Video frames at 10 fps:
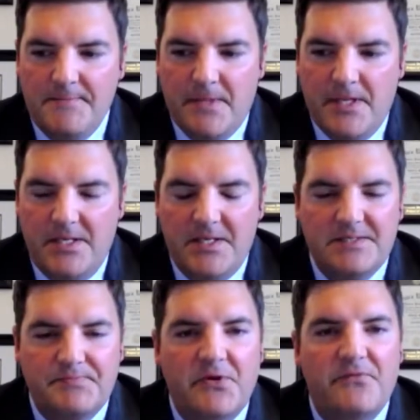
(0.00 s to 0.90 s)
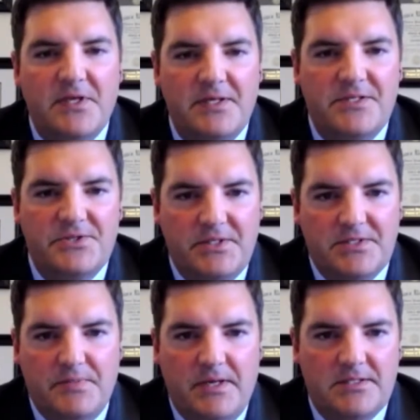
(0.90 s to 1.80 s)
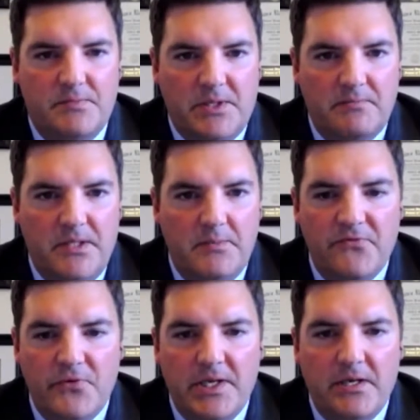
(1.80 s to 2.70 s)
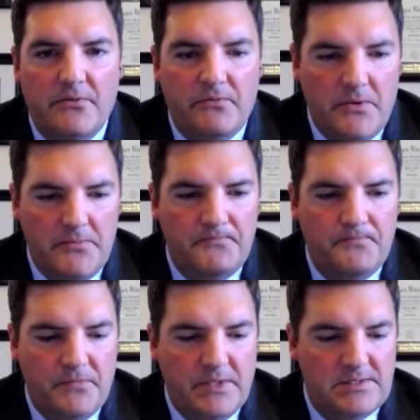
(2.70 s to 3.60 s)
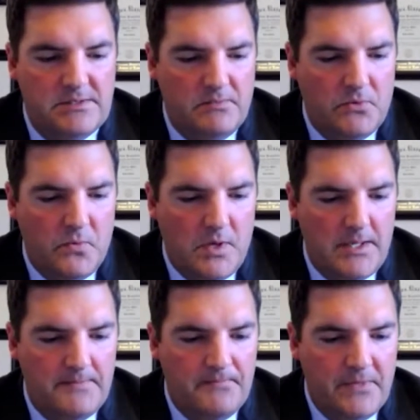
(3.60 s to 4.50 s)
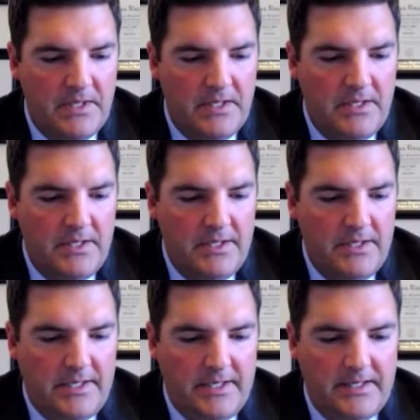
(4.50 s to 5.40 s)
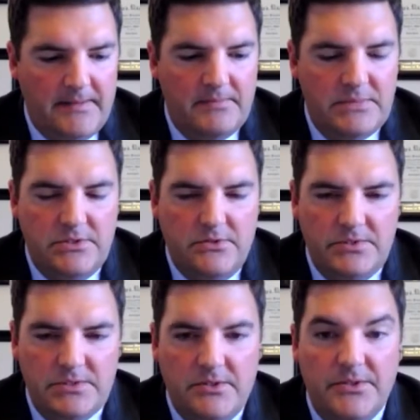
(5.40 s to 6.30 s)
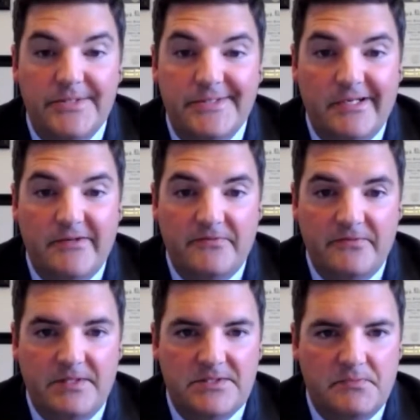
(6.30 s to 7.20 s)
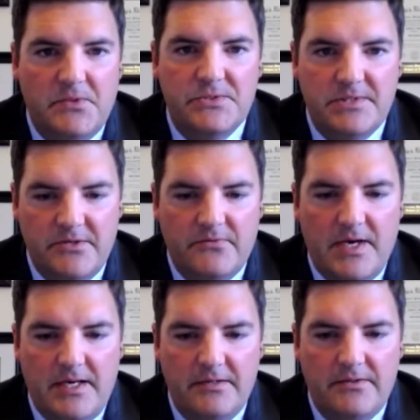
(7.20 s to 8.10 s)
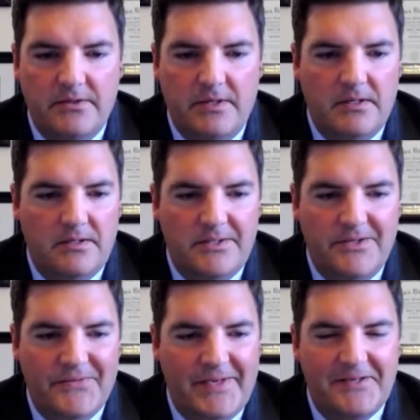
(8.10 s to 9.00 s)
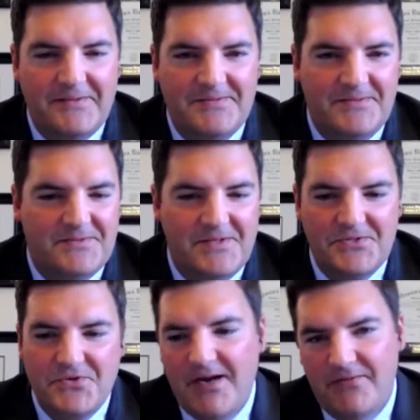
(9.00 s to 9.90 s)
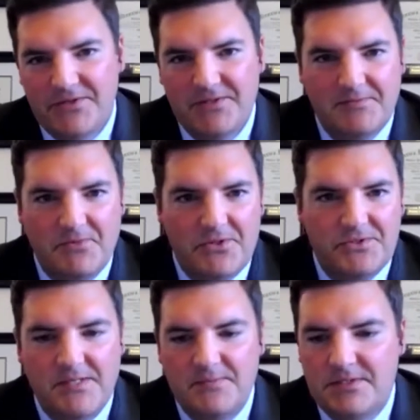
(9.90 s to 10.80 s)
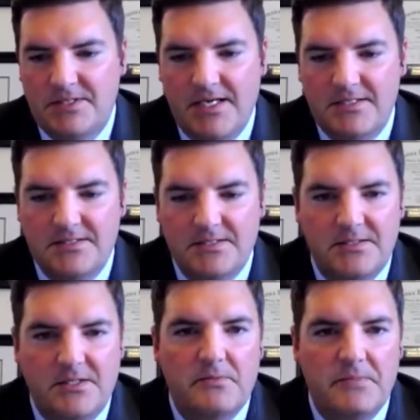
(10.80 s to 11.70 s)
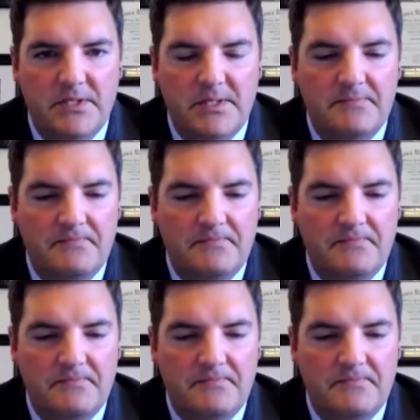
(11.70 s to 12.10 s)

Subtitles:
in as perfect condition as it possibly can be before you get on the road. That's number one. Two is know yourself as a motorcycle rider. You know, they, just like drivers, they come in all shapes and sizes and skill ability.